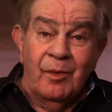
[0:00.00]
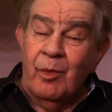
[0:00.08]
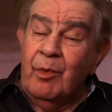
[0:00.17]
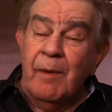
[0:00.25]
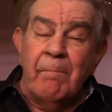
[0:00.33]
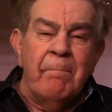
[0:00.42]
We
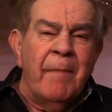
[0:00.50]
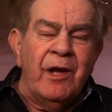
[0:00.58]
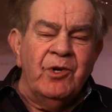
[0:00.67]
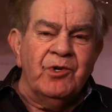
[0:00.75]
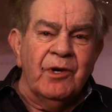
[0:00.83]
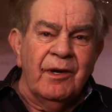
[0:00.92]
were a
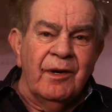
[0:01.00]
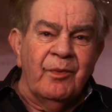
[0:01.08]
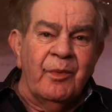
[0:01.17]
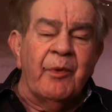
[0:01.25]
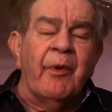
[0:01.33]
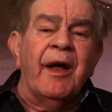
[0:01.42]
major hit.
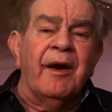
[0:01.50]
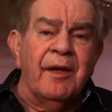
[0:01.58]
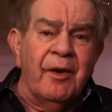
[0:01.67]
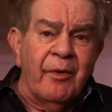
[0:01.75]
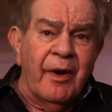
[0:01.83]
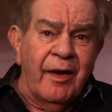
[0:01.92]
We ran a
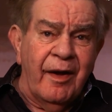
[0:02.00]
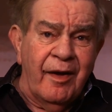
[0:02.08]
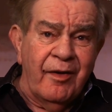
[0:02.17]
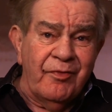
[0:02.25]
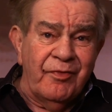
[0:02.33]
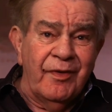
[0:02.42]
year and a
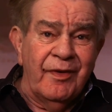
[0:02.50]
half.